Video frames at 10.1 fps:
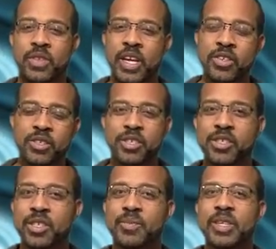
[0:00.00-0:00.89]
these are
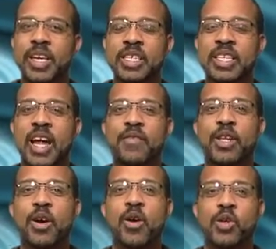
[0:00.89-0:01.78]
just some things that I've
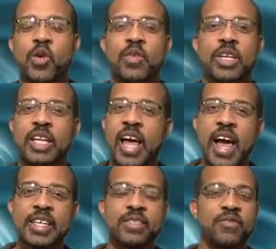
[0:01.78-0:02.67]
learned over the
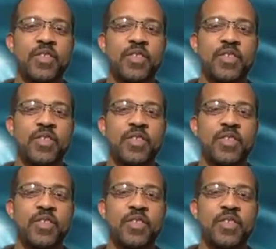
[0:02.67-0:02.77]
last